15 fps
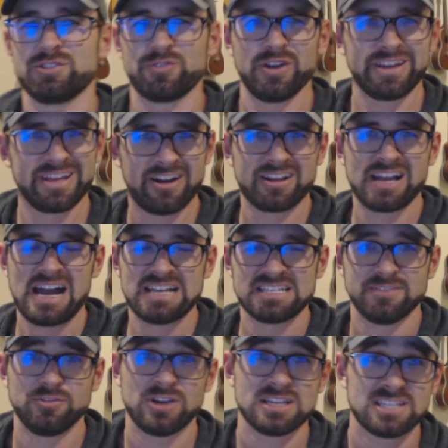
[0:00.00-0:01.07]
for hanging out, guys.
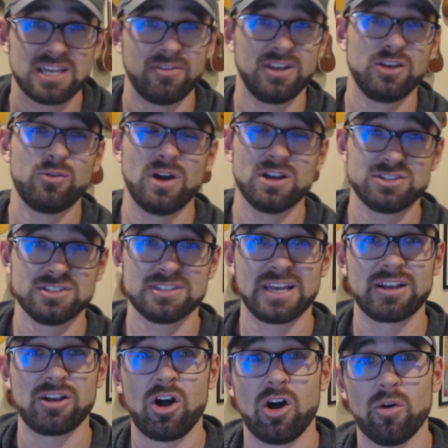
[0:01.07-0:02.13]
If you guys have any questions,
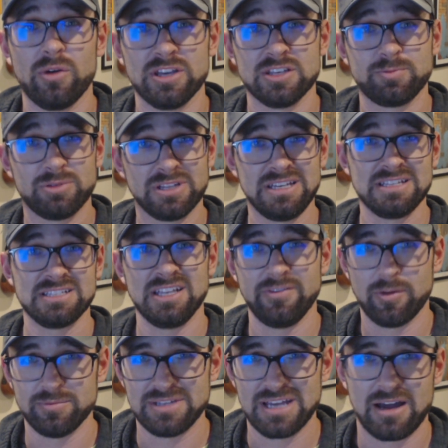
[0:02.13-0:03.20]
like always, please leave
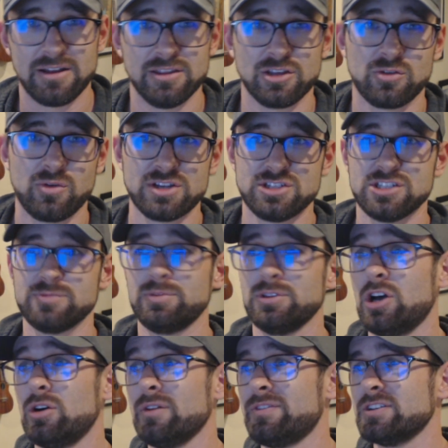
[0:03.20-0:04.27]
them down in the questions
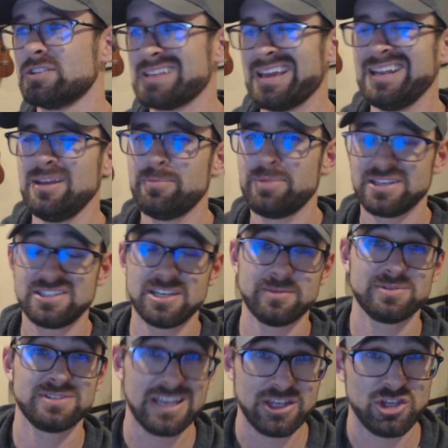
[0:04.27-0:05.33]
below. If there's any big
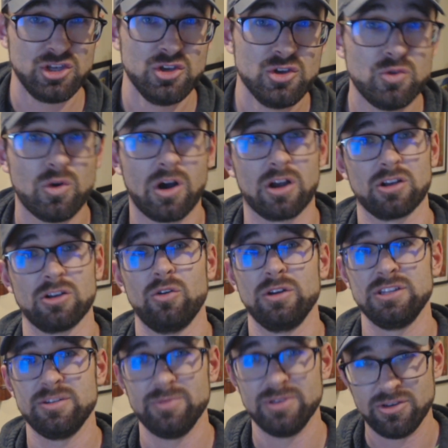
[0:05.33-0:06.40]
tips that you are going
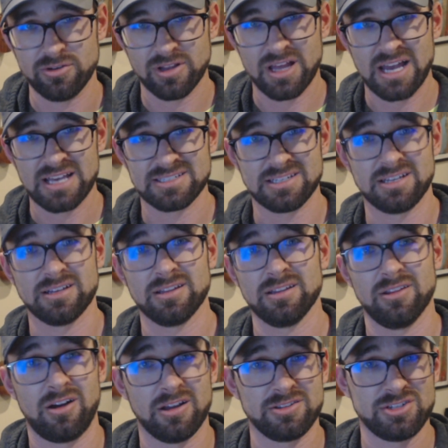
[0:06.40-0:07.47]
to be utilizing
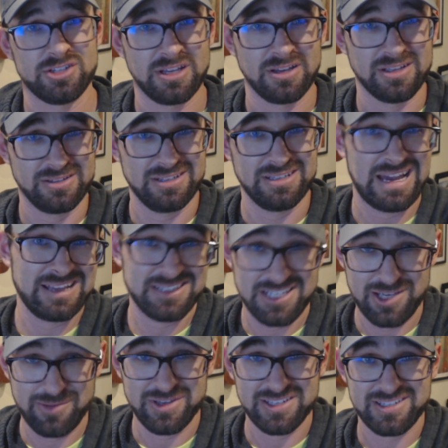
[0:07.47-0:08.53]
launching at
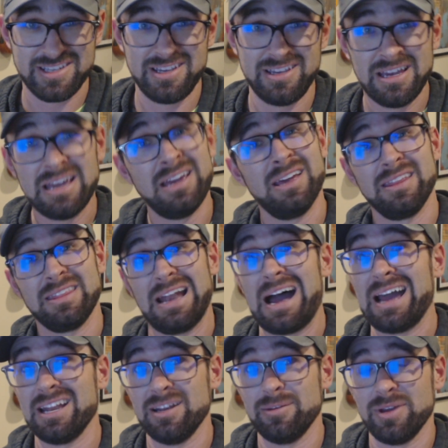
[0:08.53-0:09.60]
TBC that
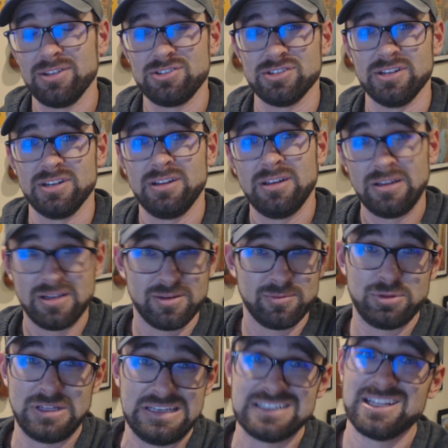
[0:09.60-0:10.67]
I didn't mention,
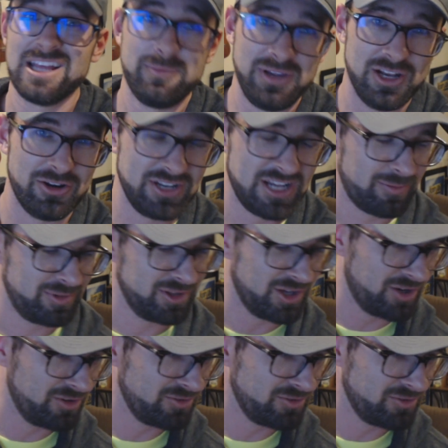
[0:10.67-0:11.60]
please let me know down below